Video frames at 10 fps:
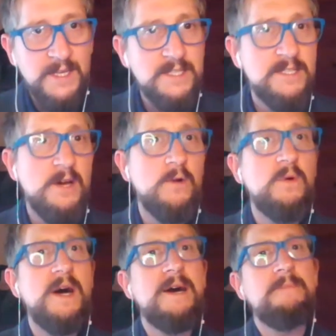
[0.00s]

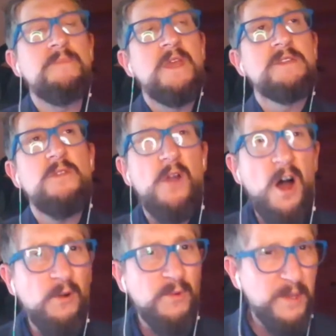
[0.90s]
So there
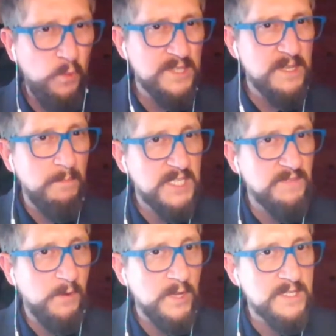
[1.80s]
already wasn't much of
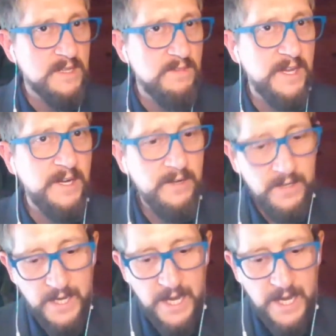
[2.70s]
a risk there.